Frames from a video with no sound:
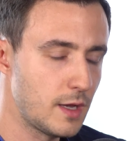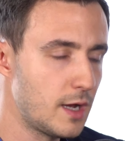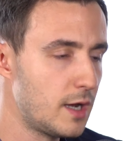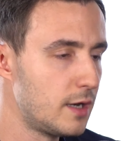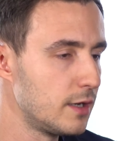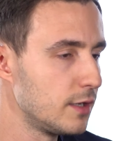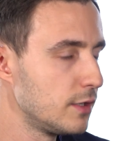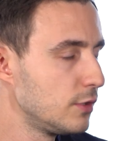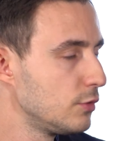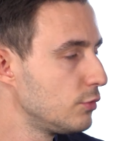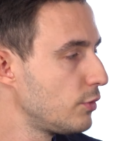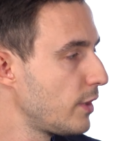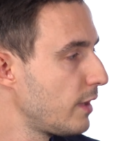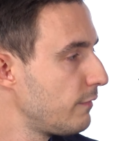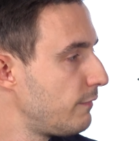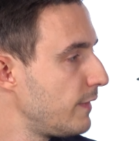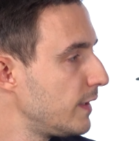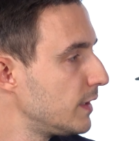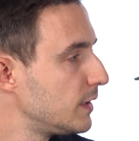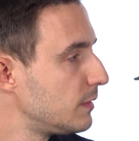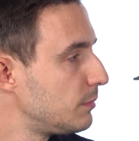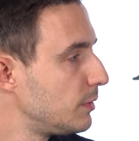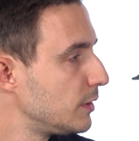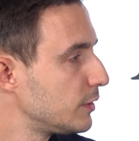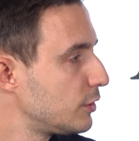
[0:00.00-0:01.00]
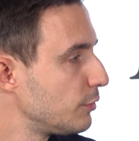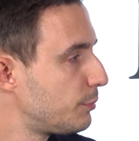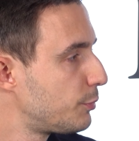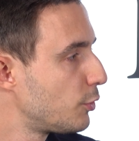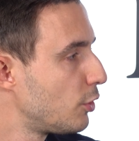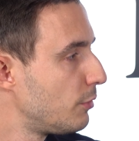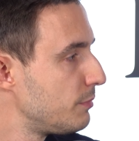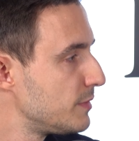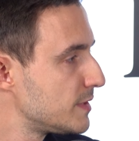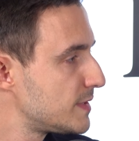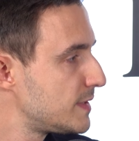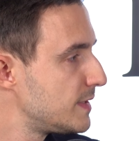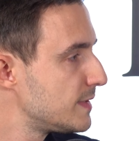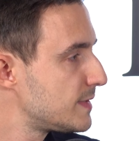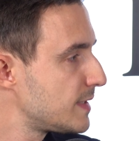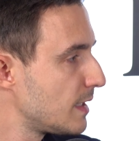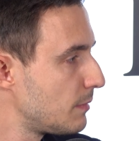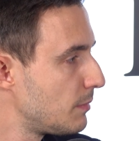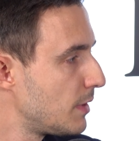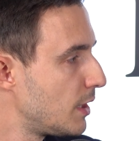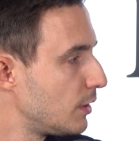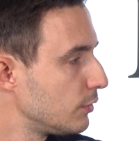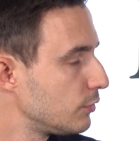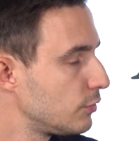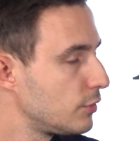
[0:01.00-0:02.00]
are you available to promise this
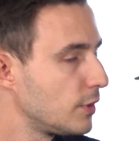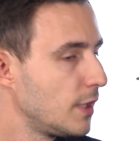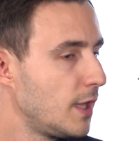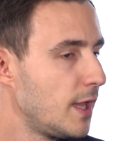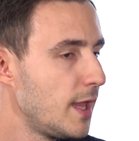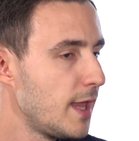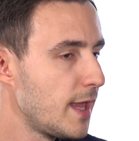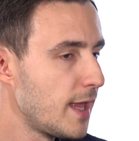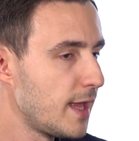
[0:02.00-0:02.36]
amount?